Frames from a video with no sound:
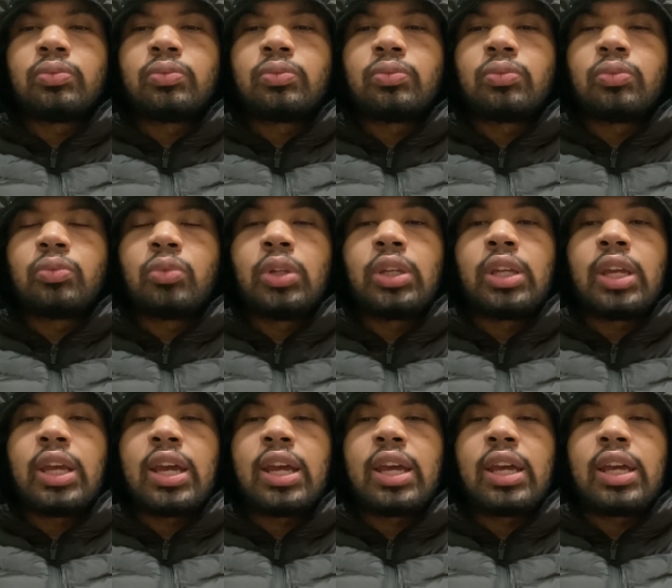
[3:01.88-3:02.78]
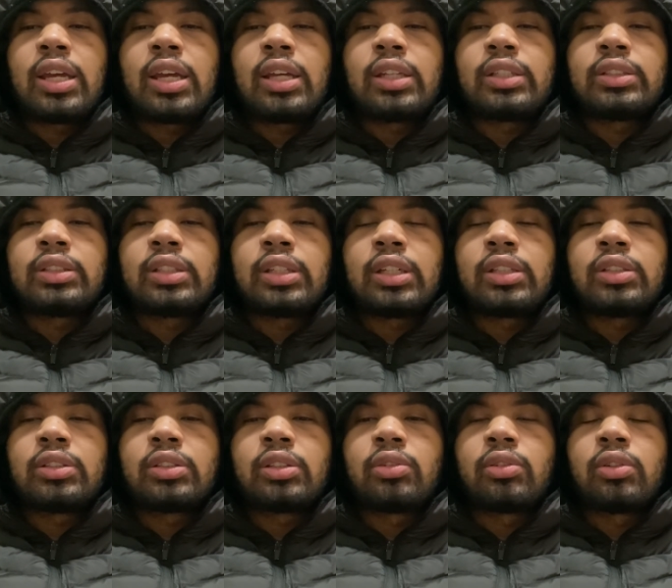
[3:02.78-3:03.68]
we had
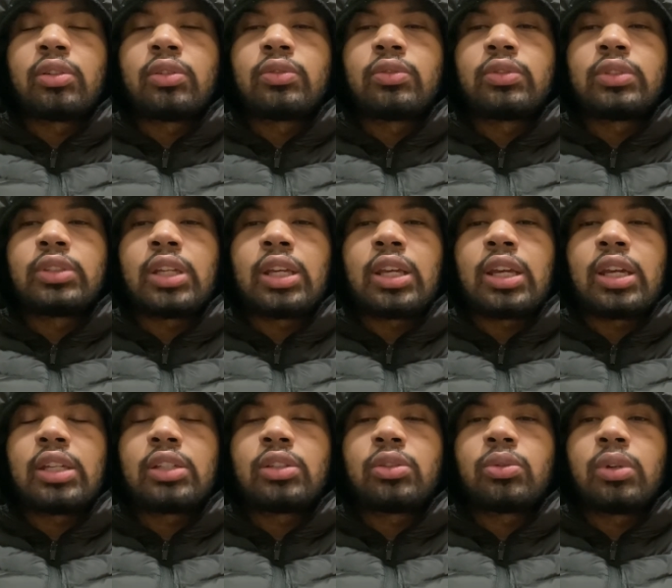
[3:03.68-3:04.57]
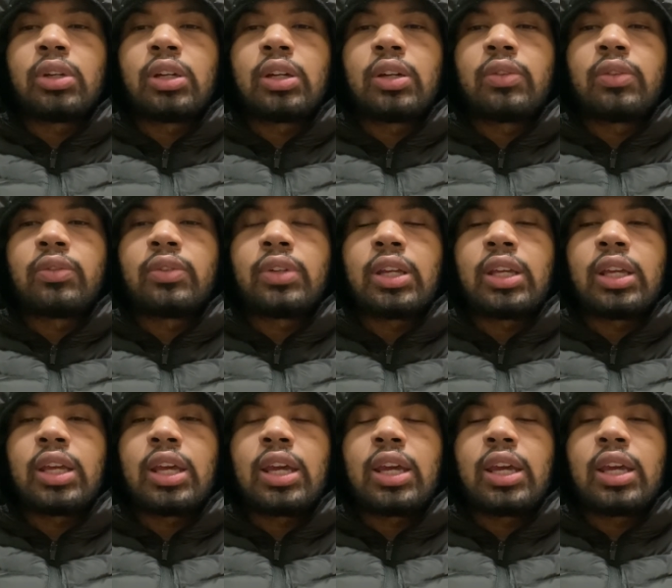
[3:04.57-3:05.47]
10 turnovers, they had 12, they
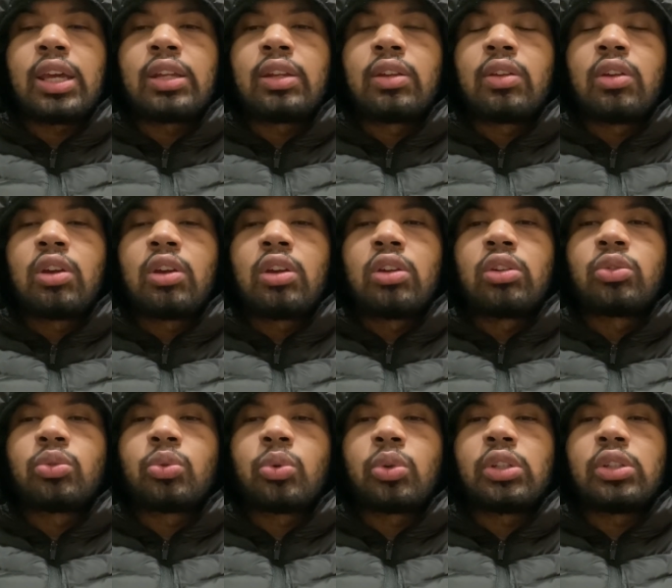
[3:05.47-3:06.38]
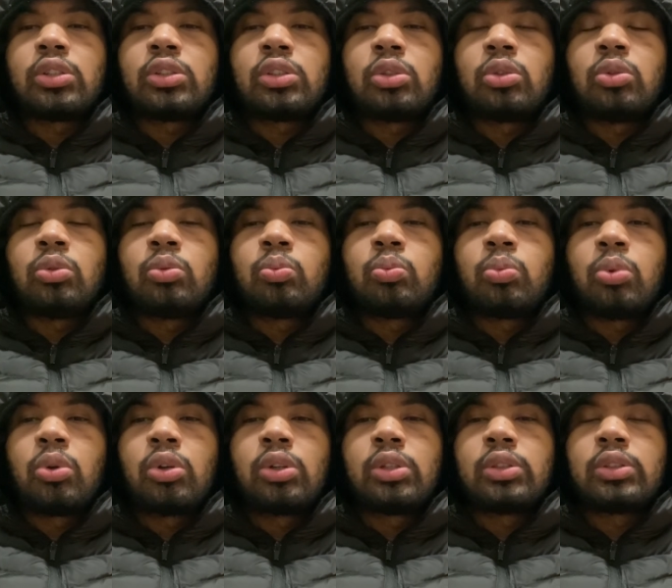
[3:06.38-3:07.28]
had 22
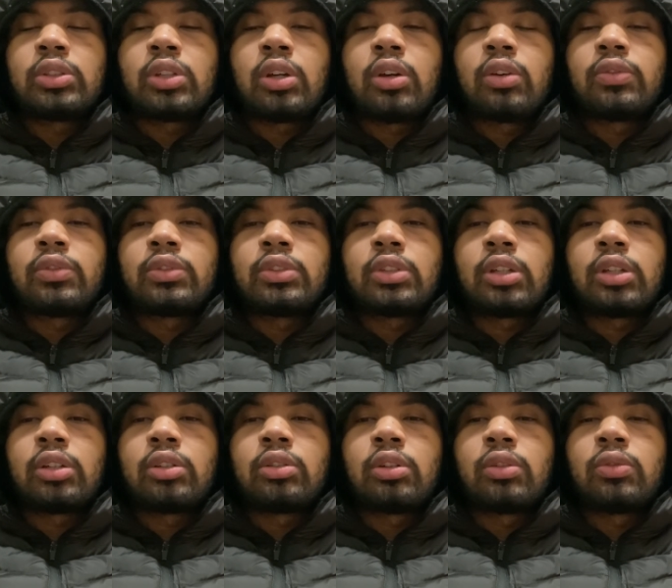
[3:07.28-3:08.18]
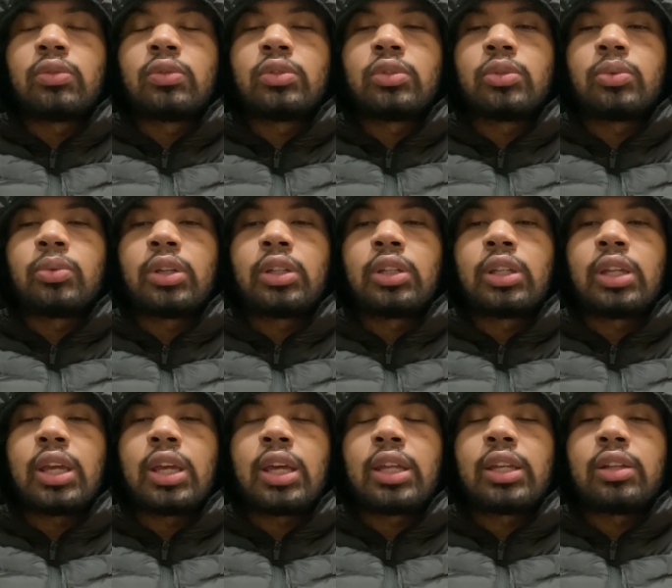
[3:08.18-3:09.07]
points off of turnovers, we
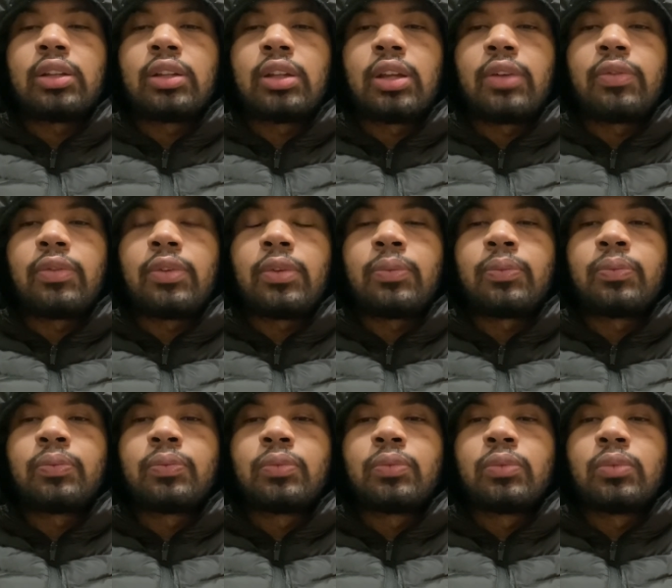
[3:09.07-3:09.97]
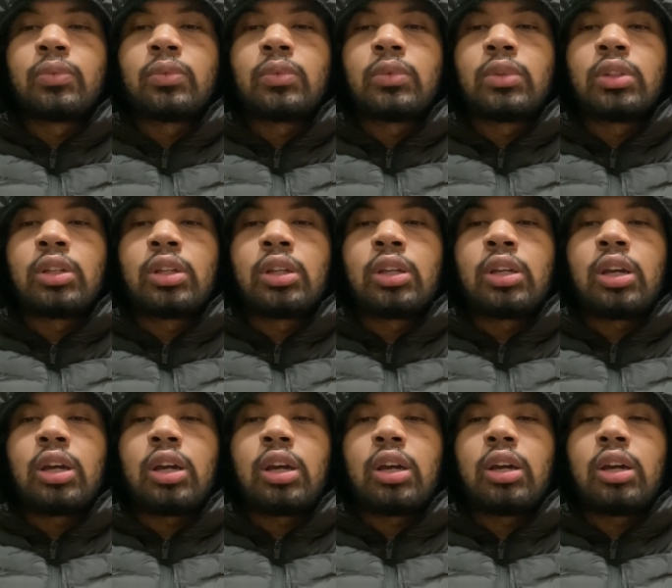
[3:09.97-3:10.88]
only had 11.
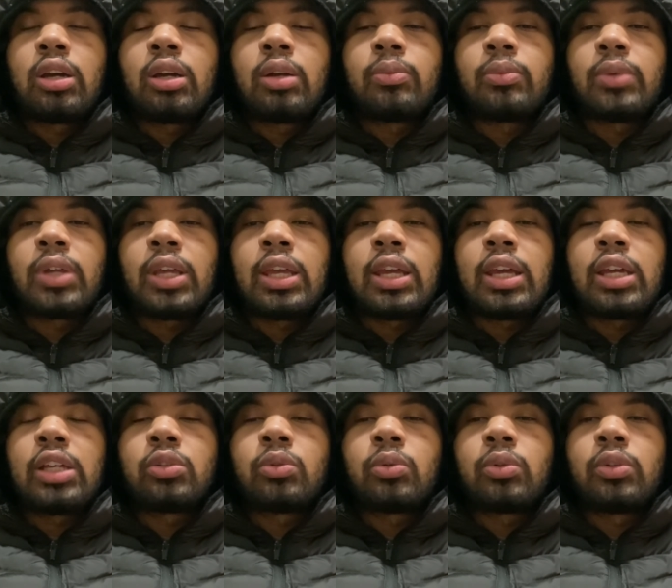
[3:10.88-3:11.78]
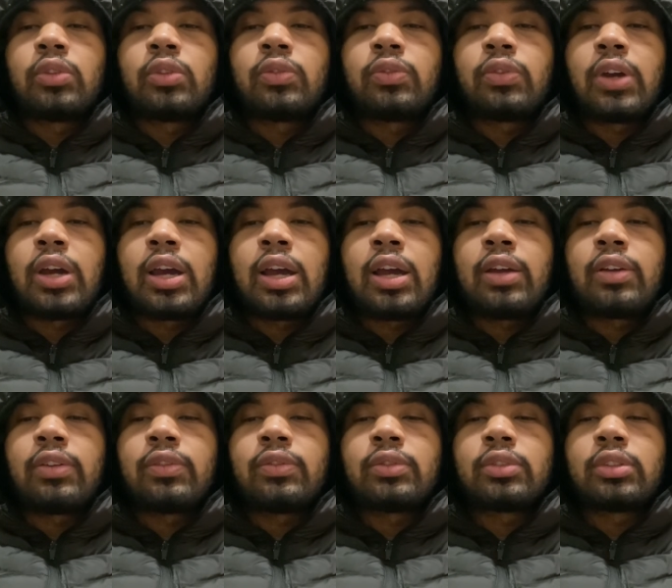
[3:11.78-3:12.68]
Um, they had
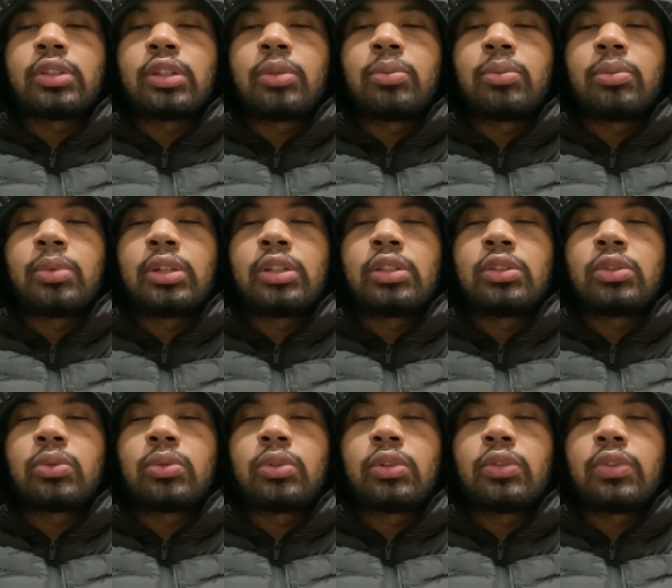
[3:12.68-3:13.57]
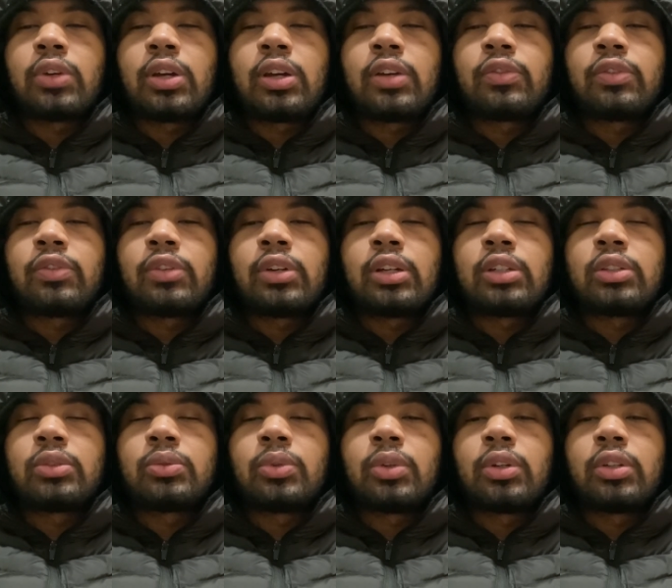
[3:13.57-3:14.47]
25 committed 25
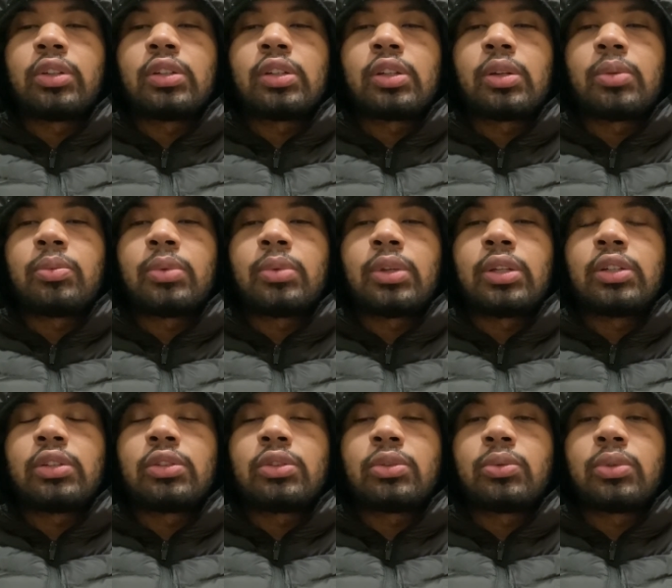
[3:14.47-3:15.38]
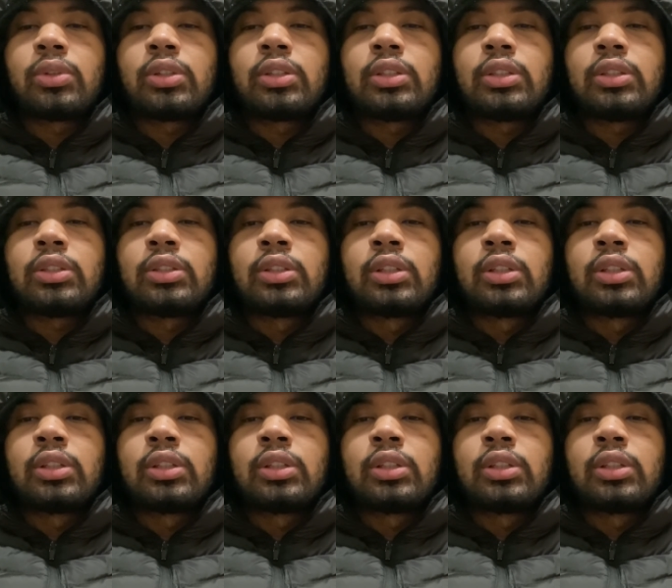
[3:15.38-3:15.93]
fouls, we only committed 20.